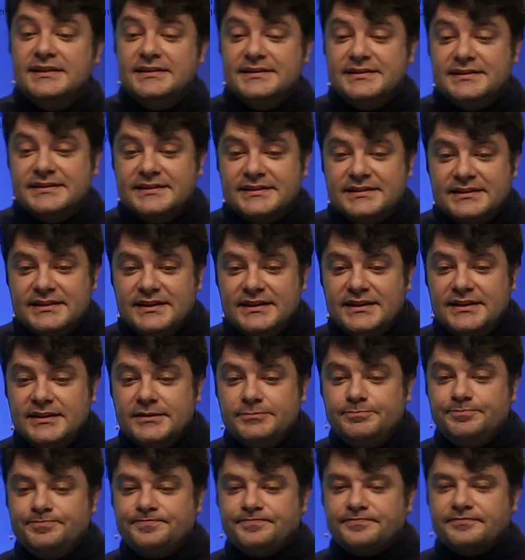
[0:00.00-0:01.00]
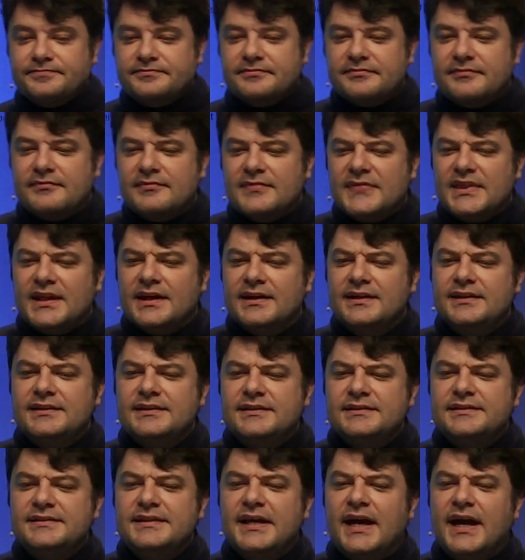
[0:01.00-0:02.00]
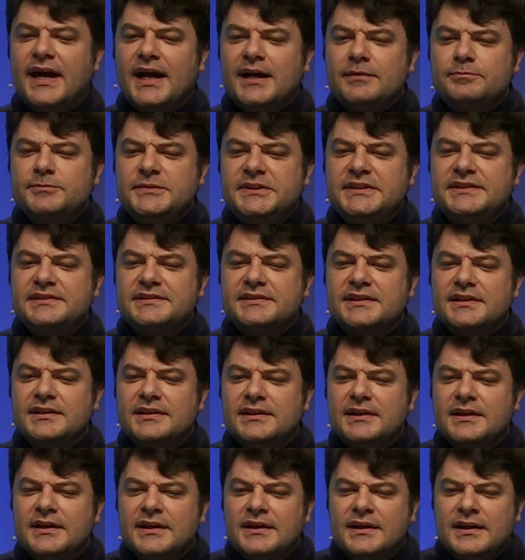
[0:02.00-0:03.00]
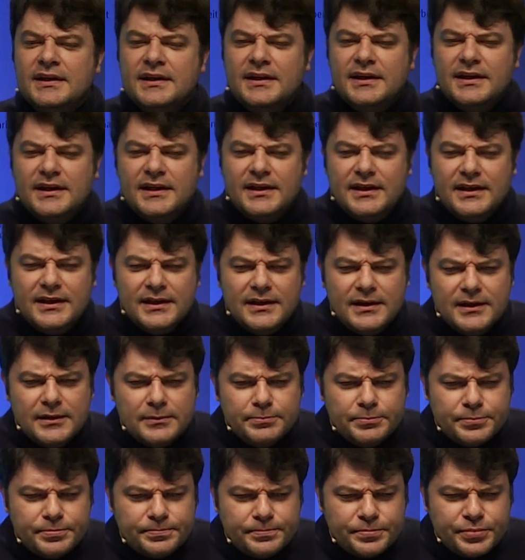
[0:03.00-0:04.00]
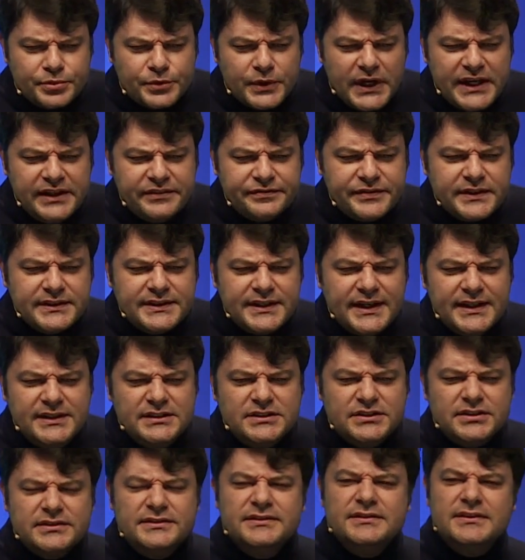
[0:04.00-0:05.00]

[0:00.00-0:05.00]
they've gathered 35 million in capital. But the issue is